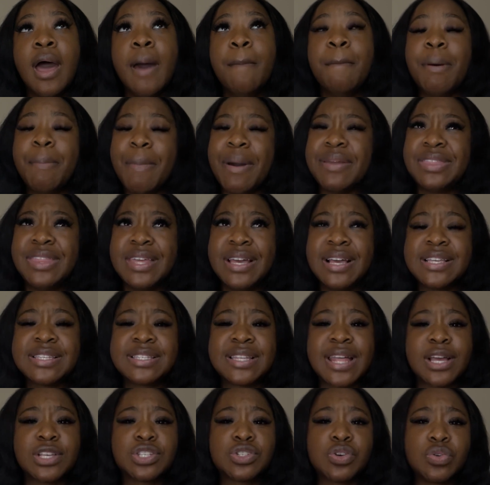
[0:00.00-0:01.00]
But my thing is
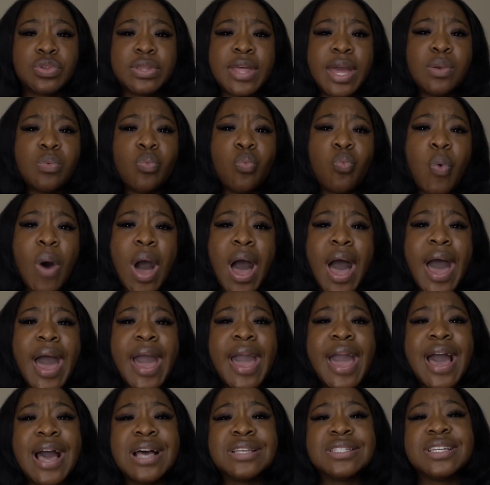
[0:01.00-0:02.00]
like, so then why
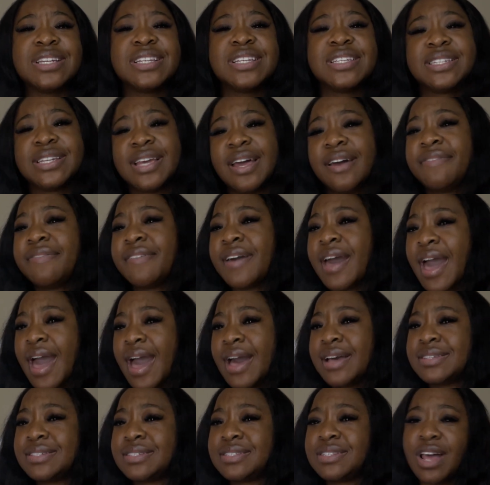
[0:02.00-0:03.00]
hasn't Jeff
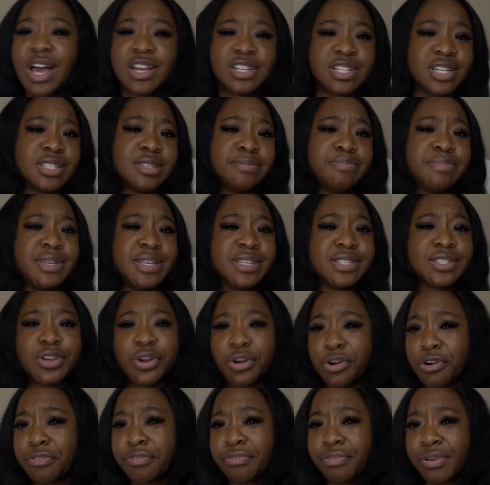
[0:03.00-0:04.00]
asked Nadjha to be his
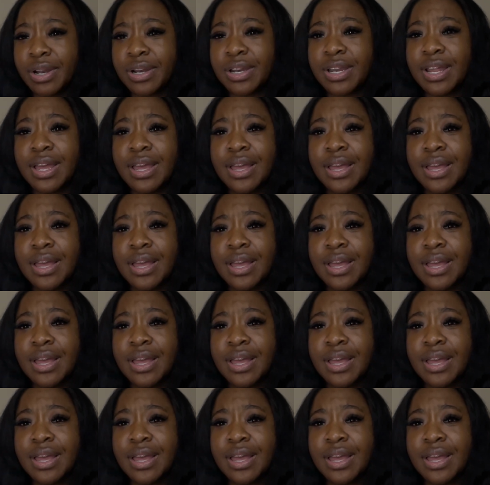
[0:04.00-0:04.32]
girlfriend?